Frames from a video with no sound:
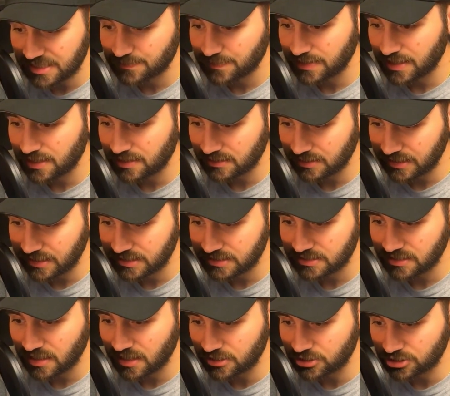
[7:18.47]
but not
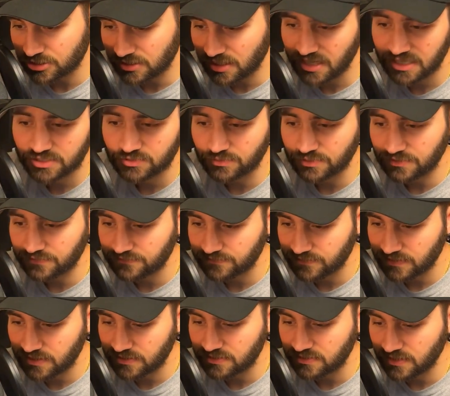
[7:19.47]
least, on July
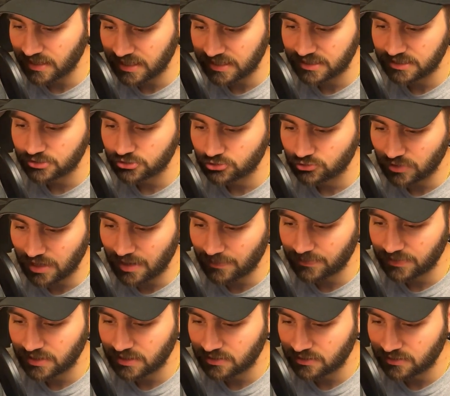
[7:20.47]
25th, Nike's
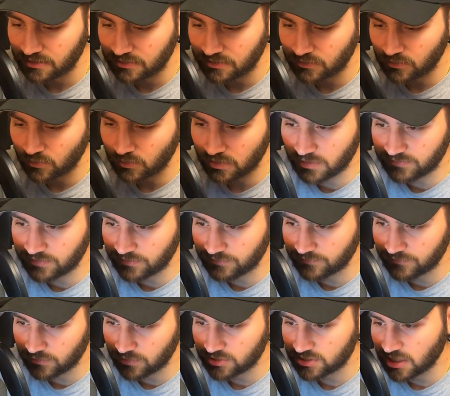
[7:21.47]
dropping one of their
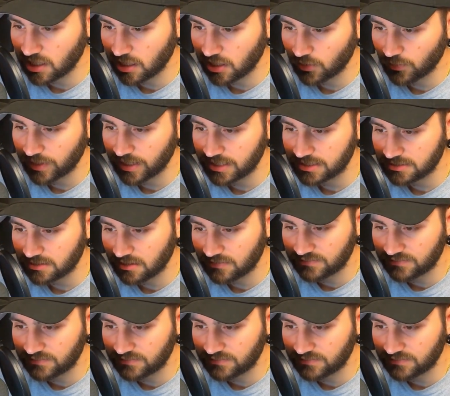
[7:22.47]
first colorways of